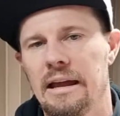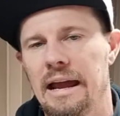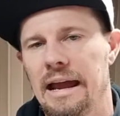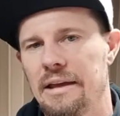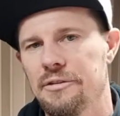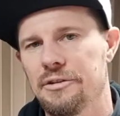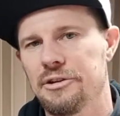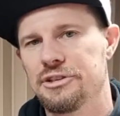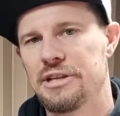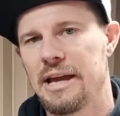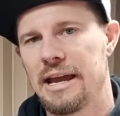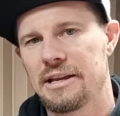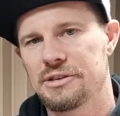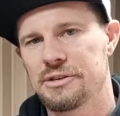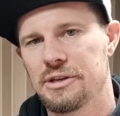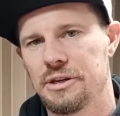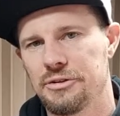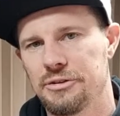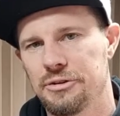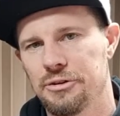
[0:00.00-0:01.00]
and the tank
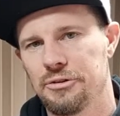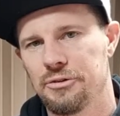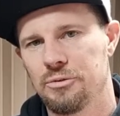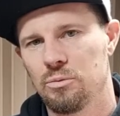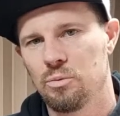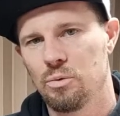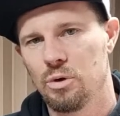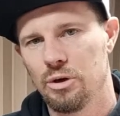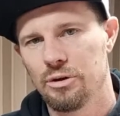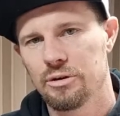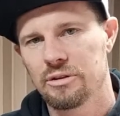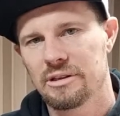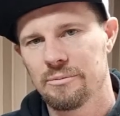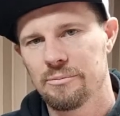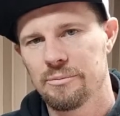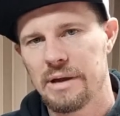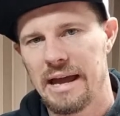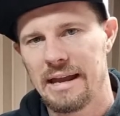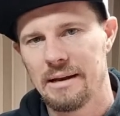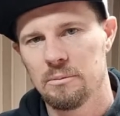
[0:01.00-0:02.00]
sensors weren't
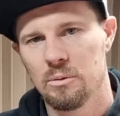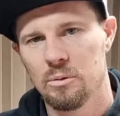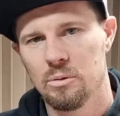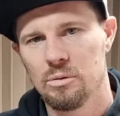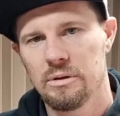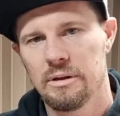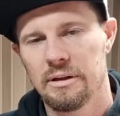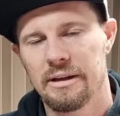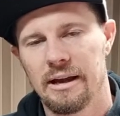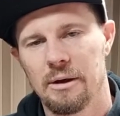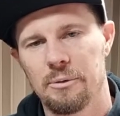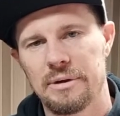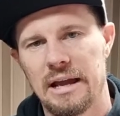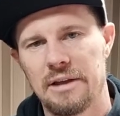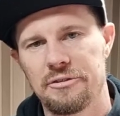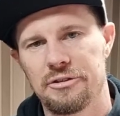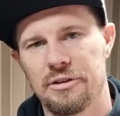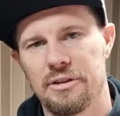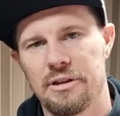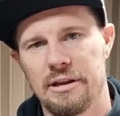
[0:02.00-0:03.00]
compatible, we
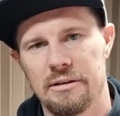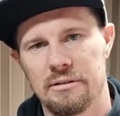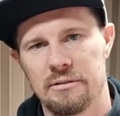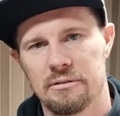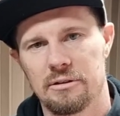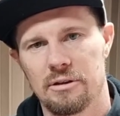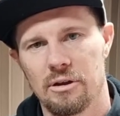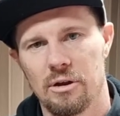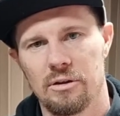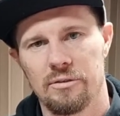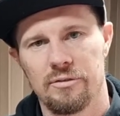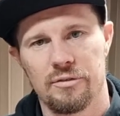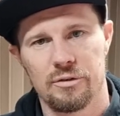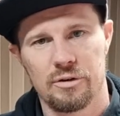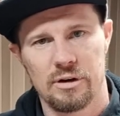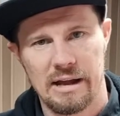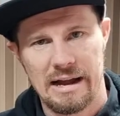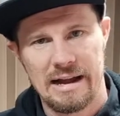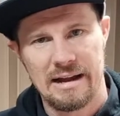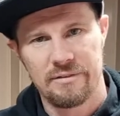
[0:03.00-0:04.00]
had to then go
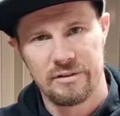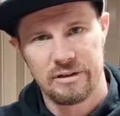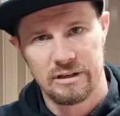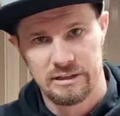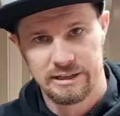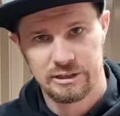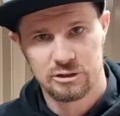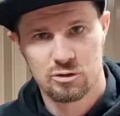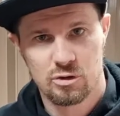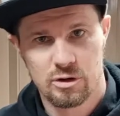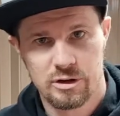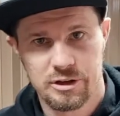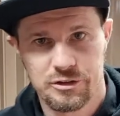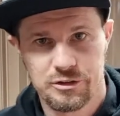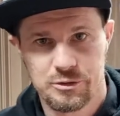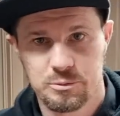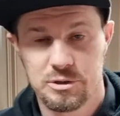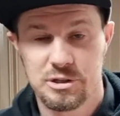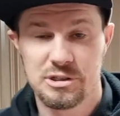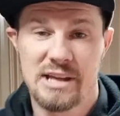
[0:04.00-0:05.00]
for an RV
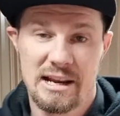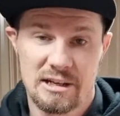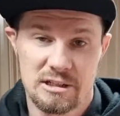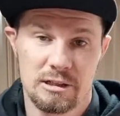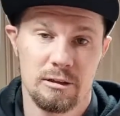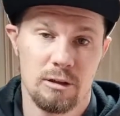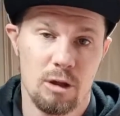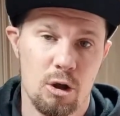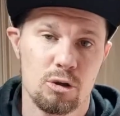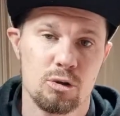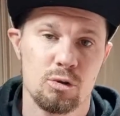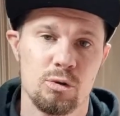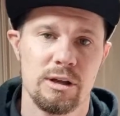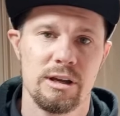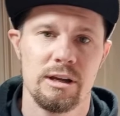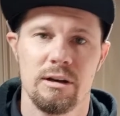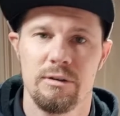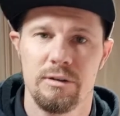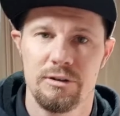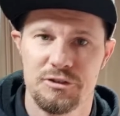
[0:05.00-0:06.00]
Electronics, which is actually local
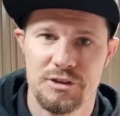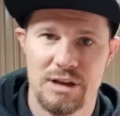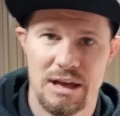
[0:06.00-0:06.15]
here in